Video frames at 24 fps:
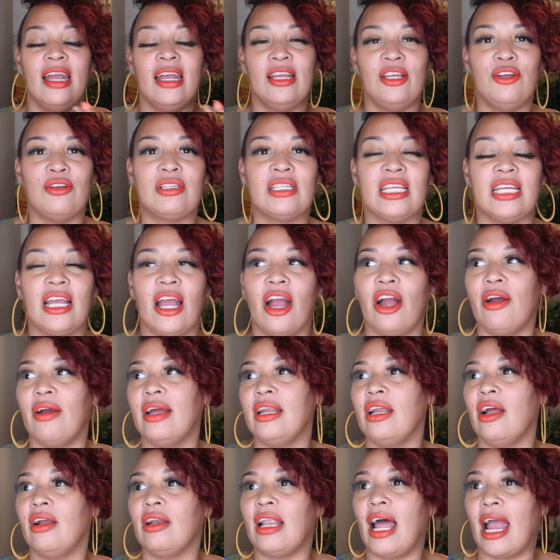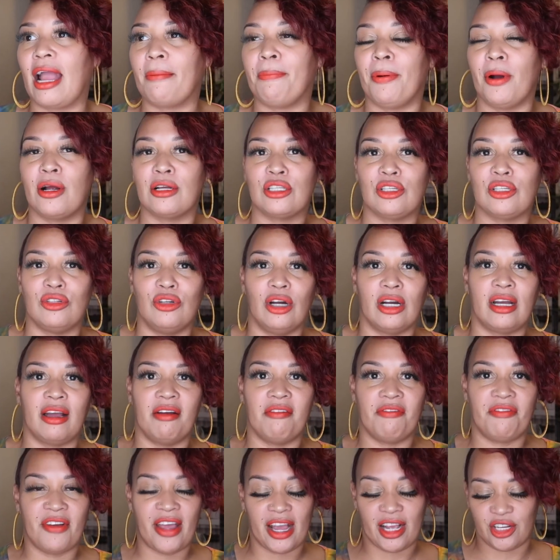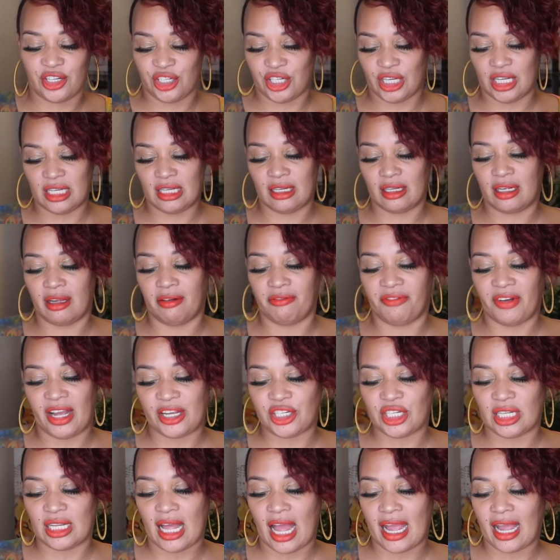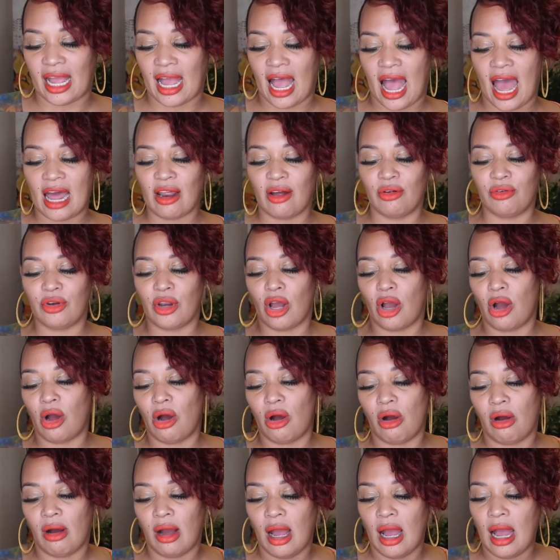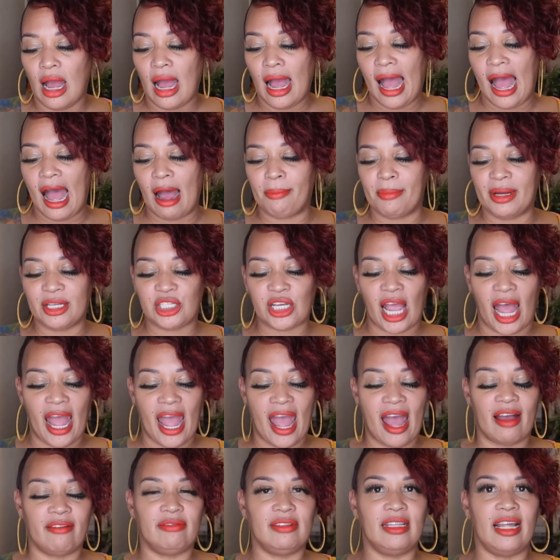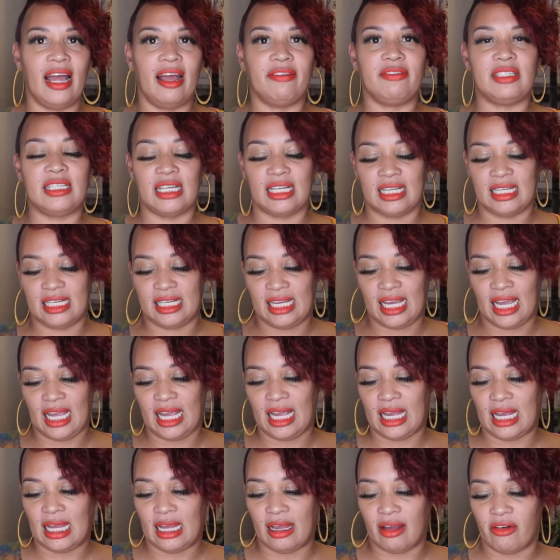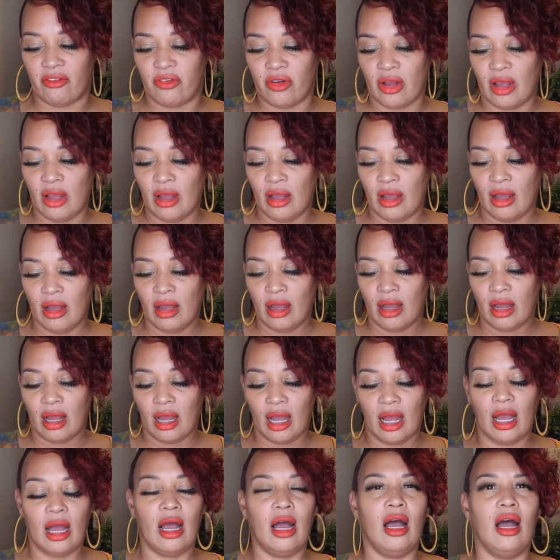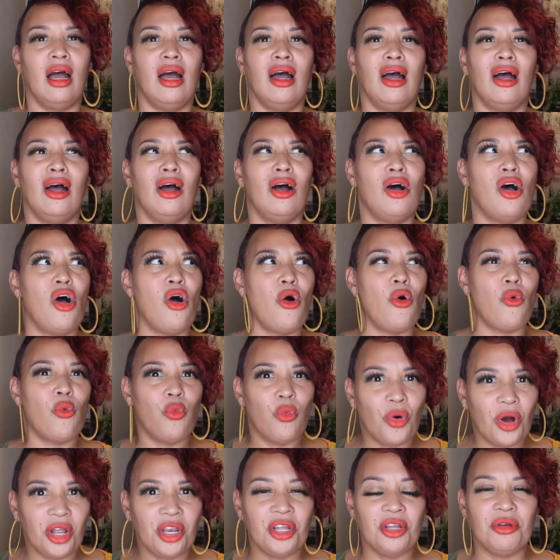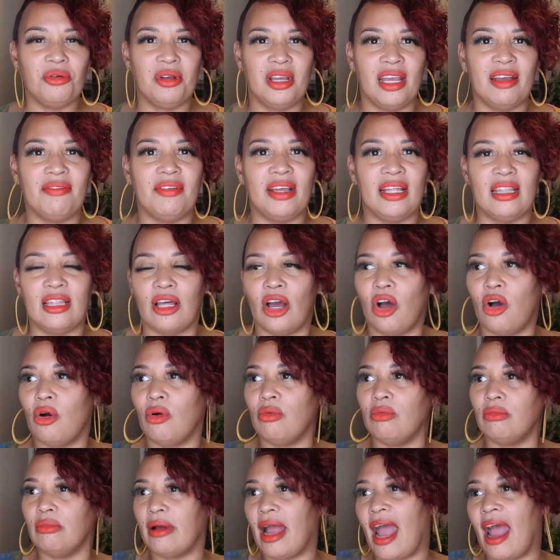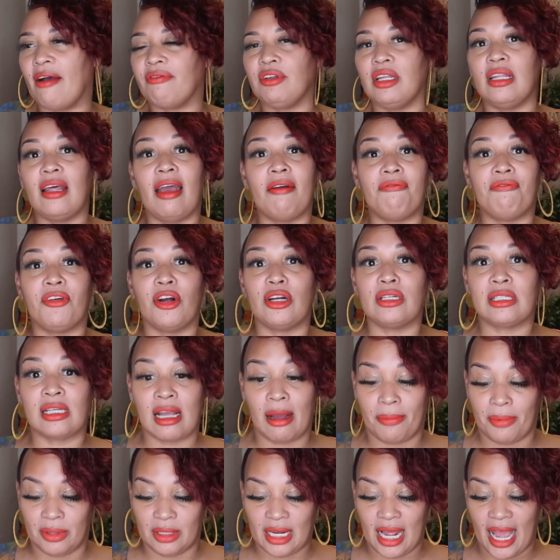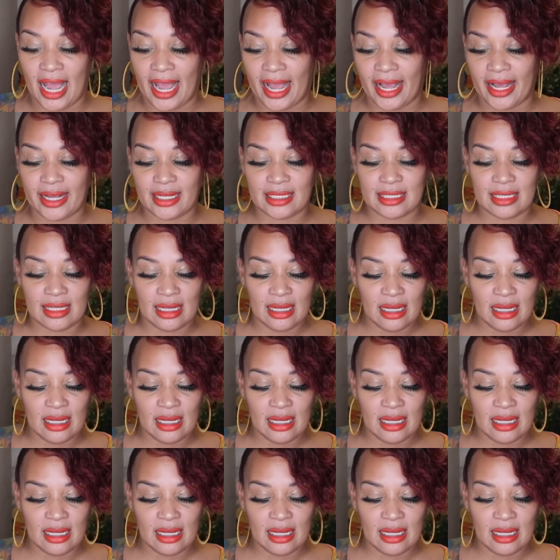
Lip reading: you see her in her like personal confession, like, I don't know how much I have left to give. What are you giving though? After that first couple days